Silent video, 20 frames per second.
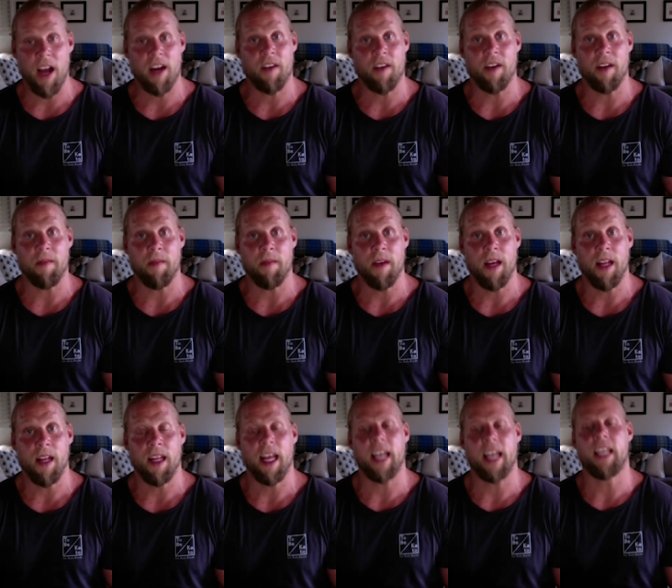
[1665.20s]
cream.
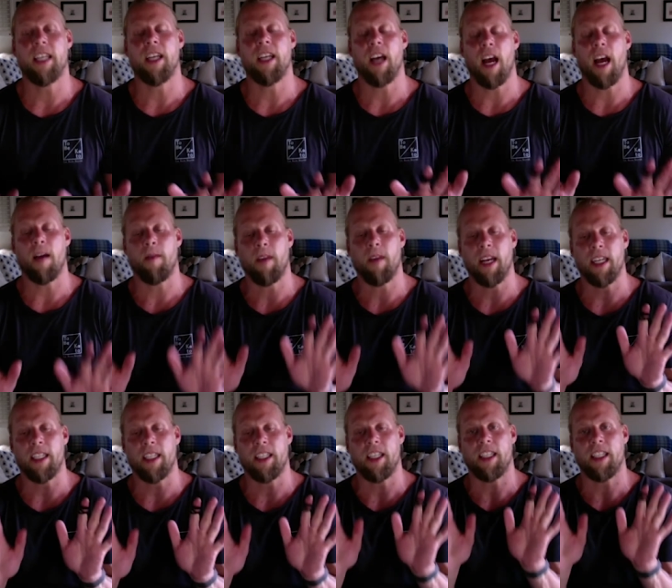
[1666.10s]
Like I'm
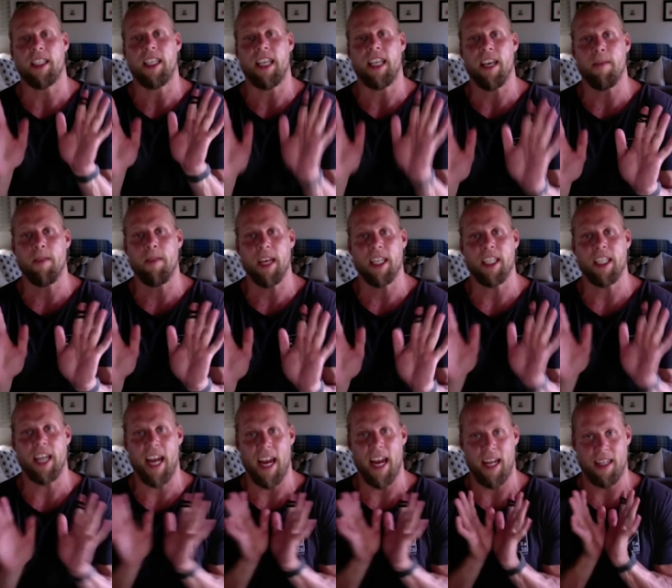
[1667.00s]
like, just give me a
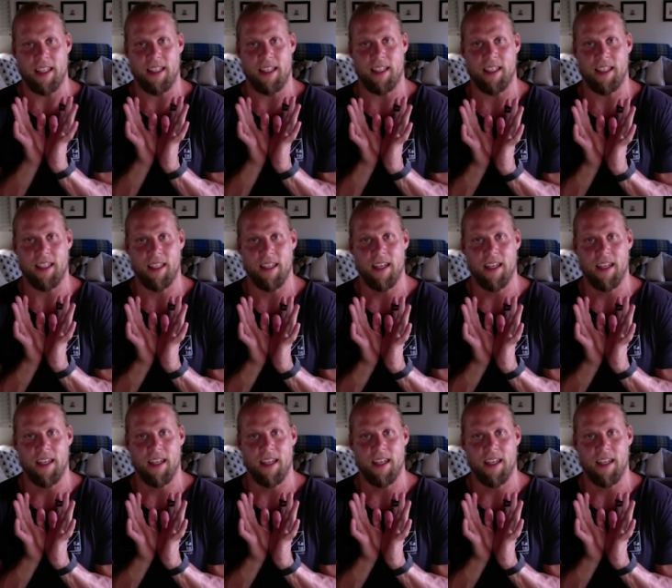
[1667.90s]
chance.